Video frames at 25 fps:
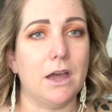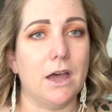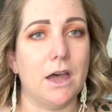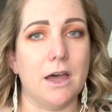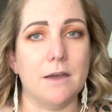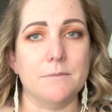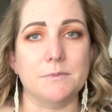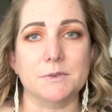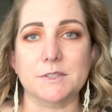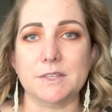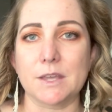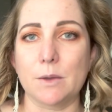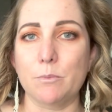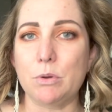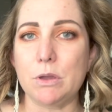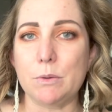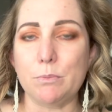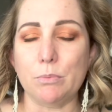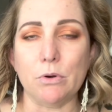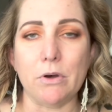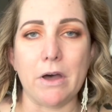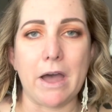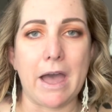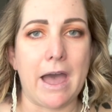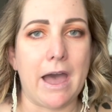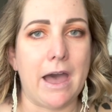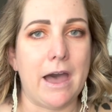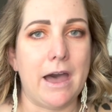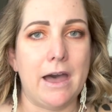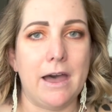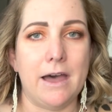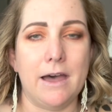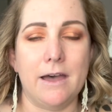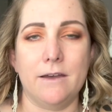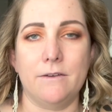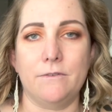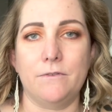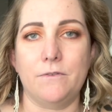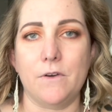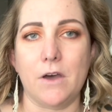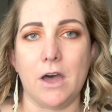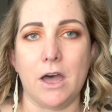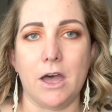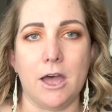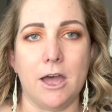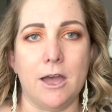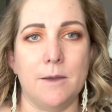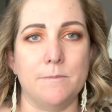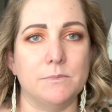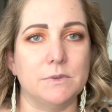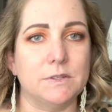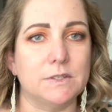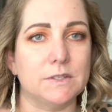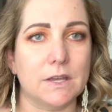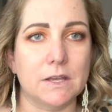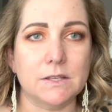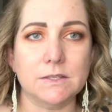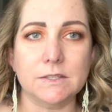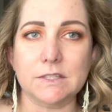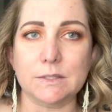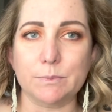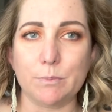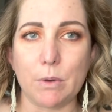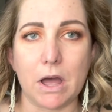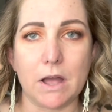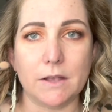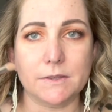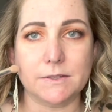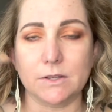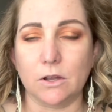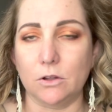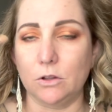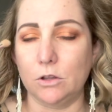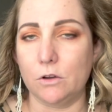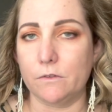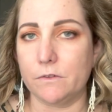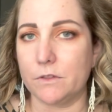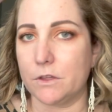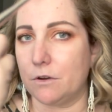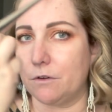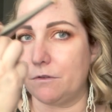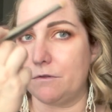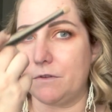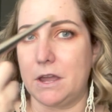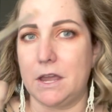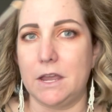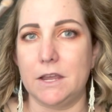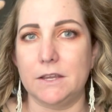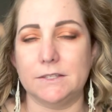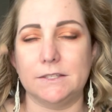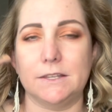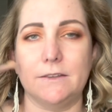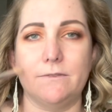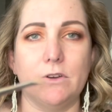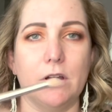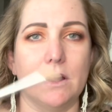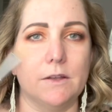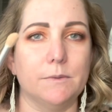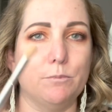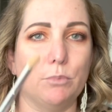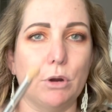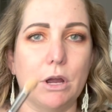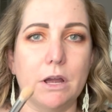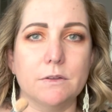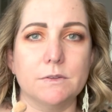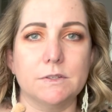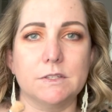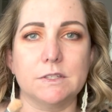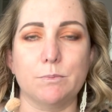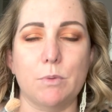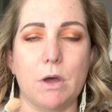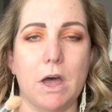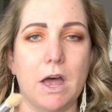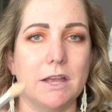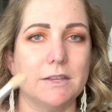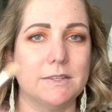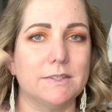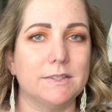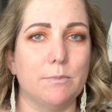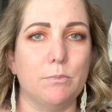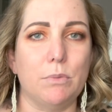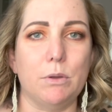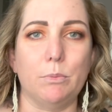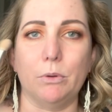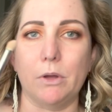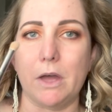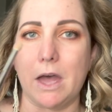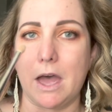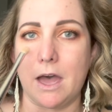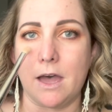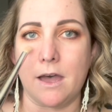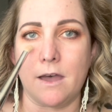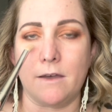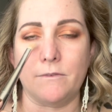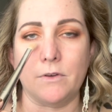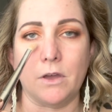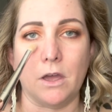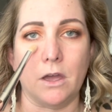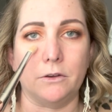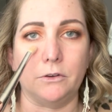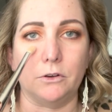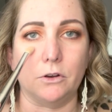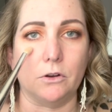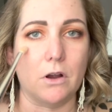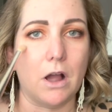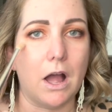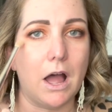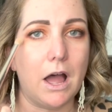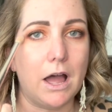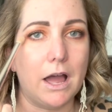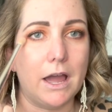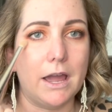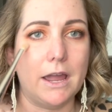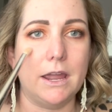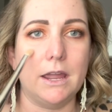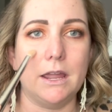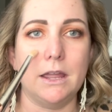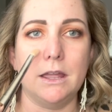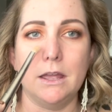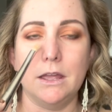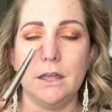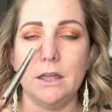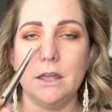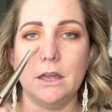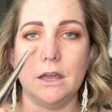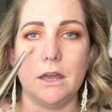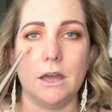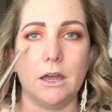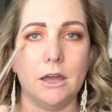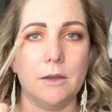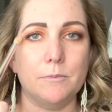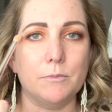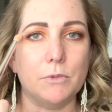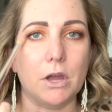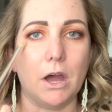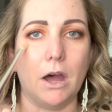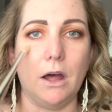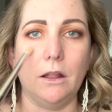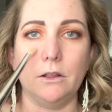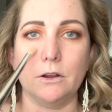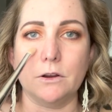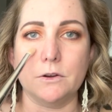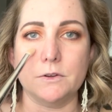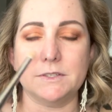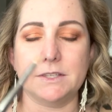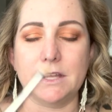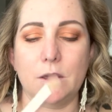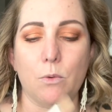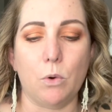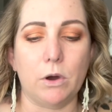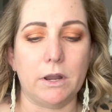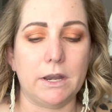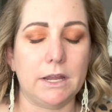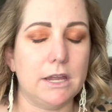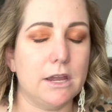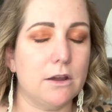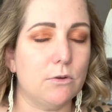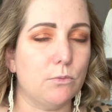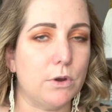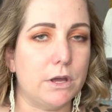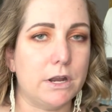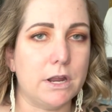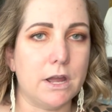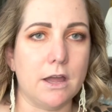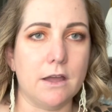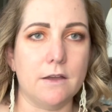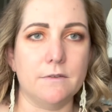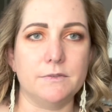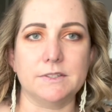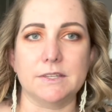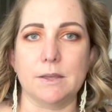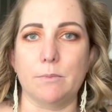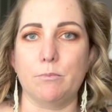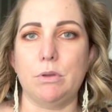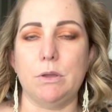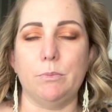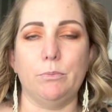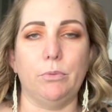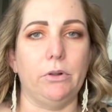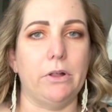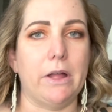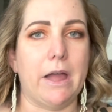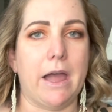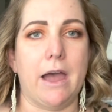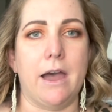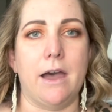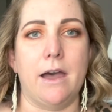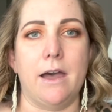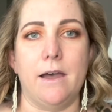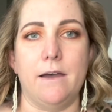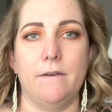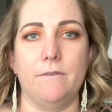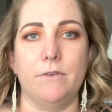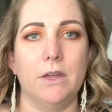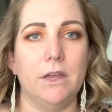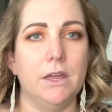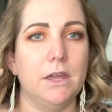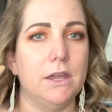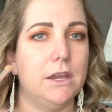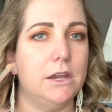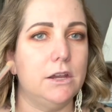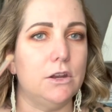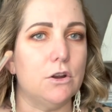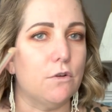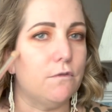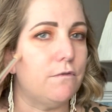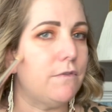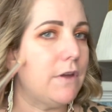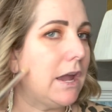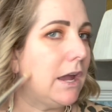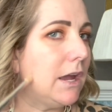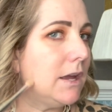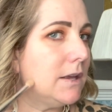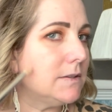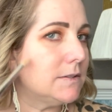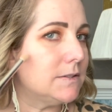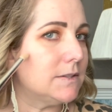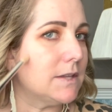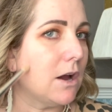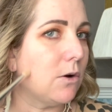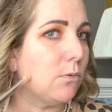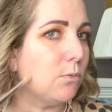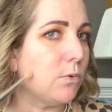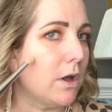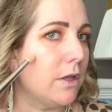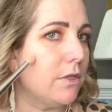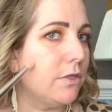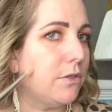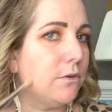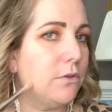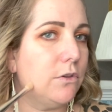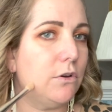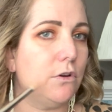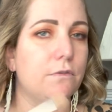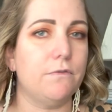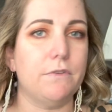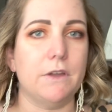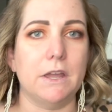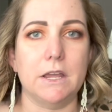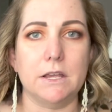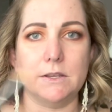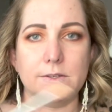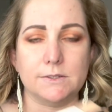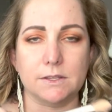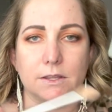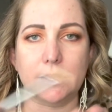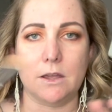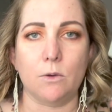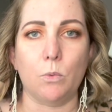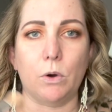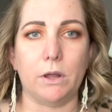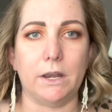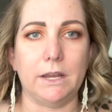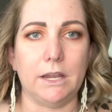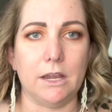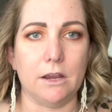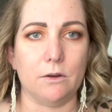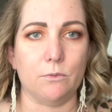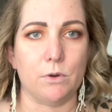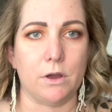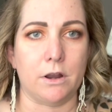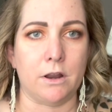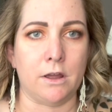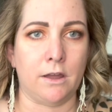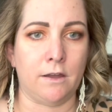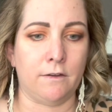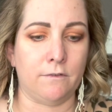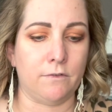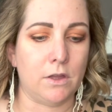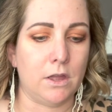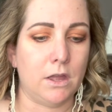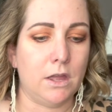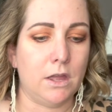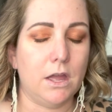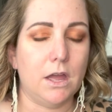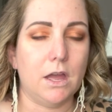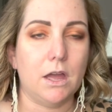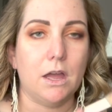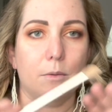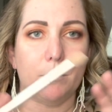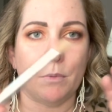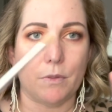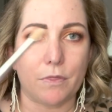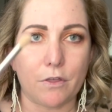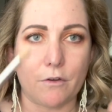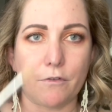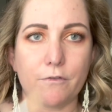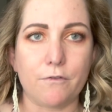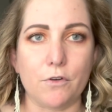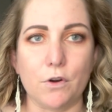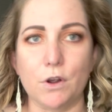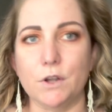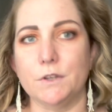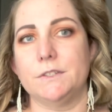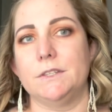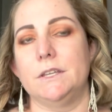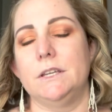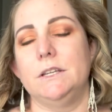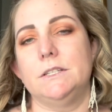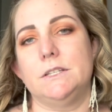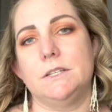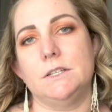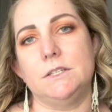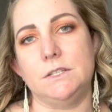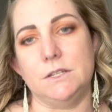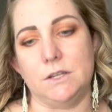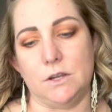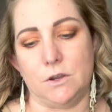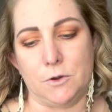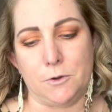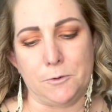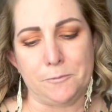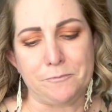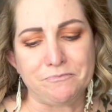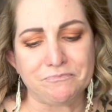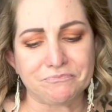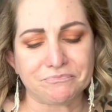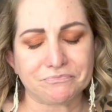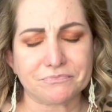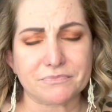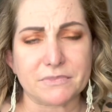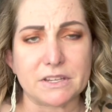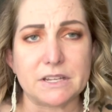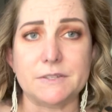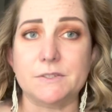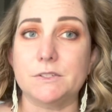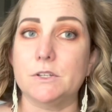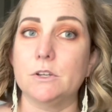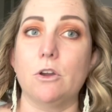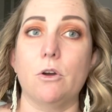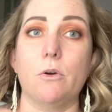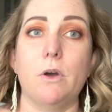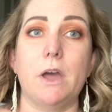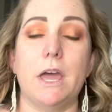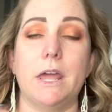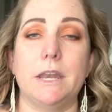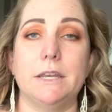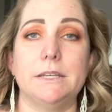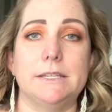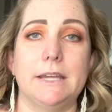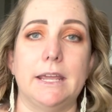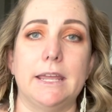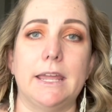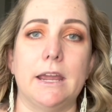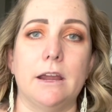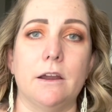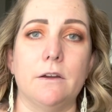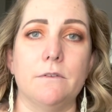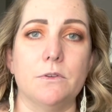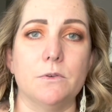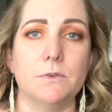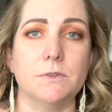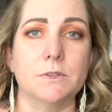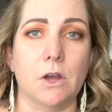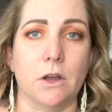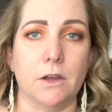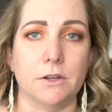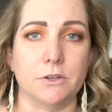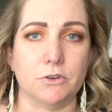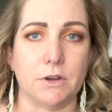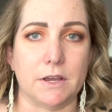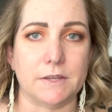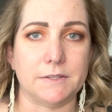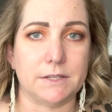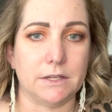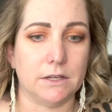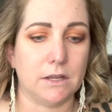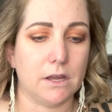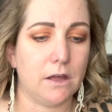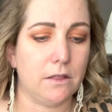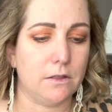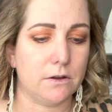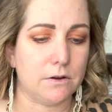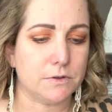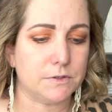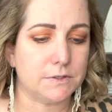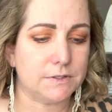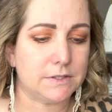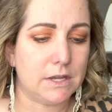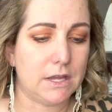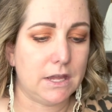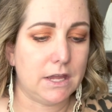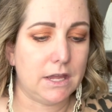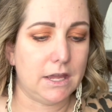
Some people have sunspots all over their face. They've got brown spots. Some people have under eye colors they want to get rid of. Some people have, veins that run through their face and they want to get rid of. But the first thing to do is to go ahead and take care of those contrasting colors.